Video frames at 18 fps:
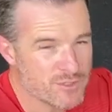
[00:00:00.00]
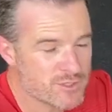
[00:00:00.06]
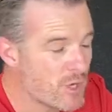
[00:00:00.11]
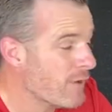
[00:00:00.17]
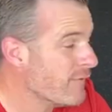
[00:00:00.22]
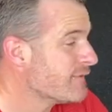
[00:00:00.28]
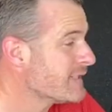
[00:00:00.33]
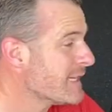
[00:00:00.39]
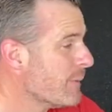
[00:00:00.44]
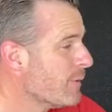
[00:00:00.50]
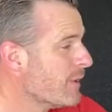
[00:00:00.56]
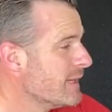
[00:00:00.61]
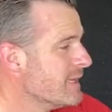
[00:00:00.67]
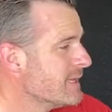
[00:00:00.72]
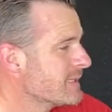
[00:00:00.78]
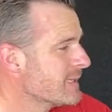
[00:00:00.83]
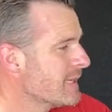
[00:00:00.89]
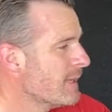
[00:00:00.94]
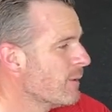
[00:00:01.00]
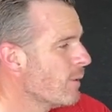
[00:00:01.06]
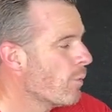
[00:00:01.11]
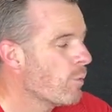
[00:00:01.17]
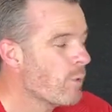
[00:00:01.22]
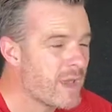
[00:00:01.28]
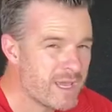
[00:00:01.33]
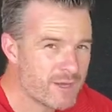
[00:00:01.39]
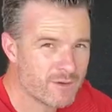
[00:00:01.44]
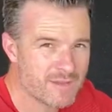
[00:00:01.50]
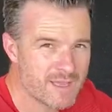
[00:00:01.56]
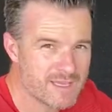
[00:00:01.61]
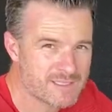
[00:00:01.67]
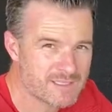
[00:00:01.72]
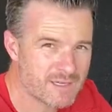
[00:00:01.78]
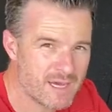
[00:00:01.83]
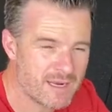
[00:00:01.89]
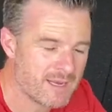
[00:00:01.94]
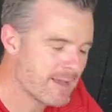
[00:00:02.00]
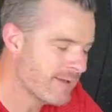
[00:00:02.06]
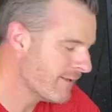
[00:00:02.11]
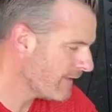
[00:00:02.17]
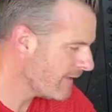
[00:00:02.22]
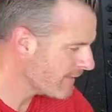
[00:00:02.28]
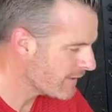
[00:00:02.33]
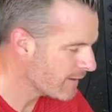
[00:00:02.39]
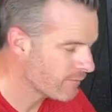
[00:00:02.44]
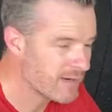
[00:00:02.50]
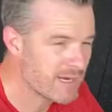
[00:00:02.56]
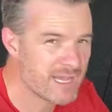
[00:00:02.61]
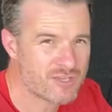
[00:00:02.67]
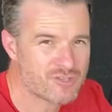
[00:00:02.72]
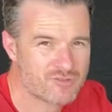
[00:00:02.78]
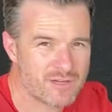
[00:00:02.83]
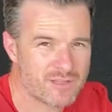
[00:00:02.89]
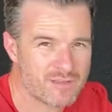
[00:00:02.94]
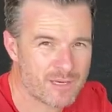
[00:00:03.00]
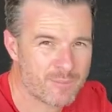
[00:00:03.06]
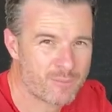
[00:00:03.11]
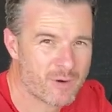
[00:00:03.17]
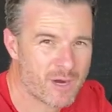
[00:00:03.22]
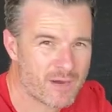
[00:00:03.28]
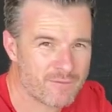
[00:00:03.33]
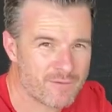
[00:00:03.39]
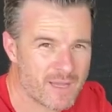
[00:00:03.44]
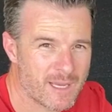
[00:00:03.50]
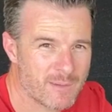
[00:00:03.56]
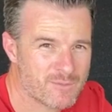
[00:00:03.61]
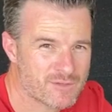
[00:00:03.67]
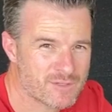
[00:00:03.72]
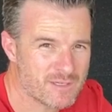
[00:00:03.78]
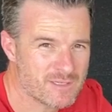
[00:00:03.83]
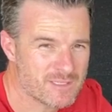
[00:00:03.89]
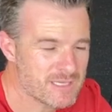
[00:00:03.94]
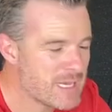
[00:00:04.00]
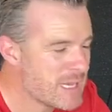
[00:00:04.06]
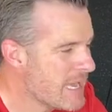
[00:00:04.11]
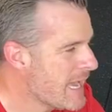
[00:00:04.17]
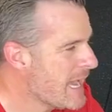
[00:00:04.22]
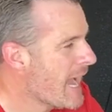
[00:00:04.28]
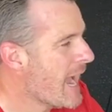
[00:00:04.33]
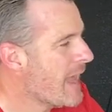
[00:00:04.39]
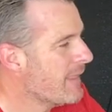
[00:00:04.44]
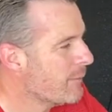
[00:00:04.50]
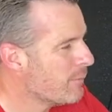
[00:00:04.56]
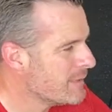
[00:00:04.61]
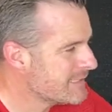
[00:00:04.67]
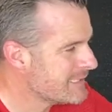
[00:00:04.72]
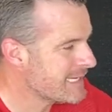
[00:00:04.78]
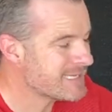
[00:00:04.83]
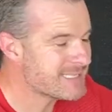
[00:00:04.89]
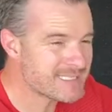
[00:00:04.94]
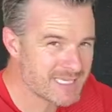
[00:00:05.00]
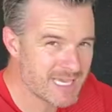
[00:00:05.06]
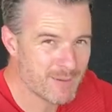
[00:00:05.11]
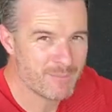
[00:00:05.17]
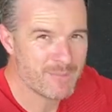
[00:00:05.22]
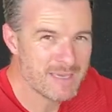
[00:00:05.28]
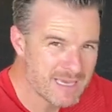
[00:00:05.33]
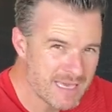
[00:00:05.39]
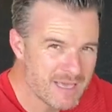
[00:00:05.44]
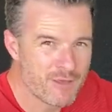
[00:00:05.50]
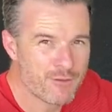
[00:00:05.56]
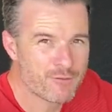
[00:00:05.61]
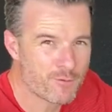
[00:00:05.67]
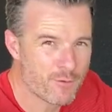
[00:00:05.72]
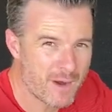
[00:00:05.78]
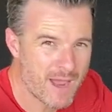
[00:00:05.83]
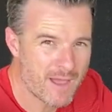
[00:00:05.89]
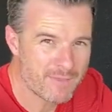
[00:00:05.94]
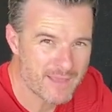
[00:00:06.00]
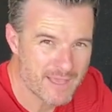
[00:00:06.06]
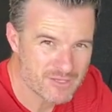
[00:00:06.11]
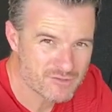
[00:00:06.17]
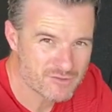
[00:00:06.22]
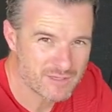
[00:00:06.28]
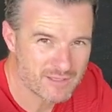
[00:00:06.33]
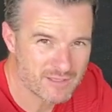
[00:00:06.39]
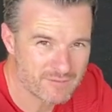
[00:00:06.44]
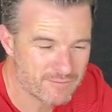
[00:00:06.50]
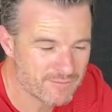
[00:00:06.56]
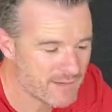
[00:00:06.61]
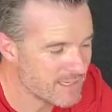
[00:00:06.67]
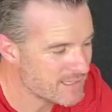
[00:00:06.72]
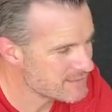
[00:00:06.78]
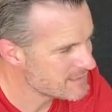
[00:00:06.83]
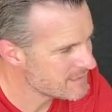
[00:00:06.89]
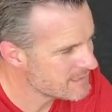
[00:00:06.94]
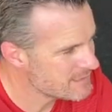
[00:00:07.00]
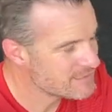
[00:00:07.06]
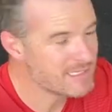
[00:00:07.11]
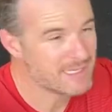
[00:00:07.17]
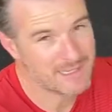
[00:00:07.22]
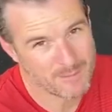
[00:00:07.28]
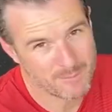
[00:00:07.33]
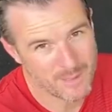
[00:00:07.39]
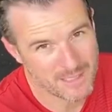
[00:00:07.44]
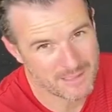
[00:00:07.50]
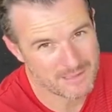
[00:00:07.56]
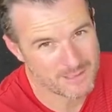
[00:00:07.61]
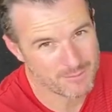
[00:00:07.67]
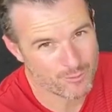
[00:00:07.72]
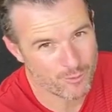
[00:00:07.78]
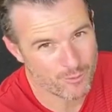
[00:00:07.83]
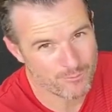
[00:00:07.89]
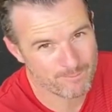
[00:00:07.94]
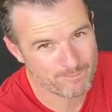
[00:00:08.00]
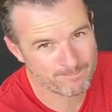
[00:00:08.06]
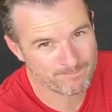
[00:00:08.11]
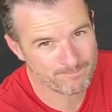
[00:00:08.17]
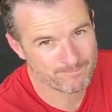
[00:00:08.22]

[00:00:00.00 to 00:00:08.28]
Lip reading: So if someone is weak on that side, they're in our strengthening program for hamstrings, and then we test them throughout that strengthening phase to get them back to sport.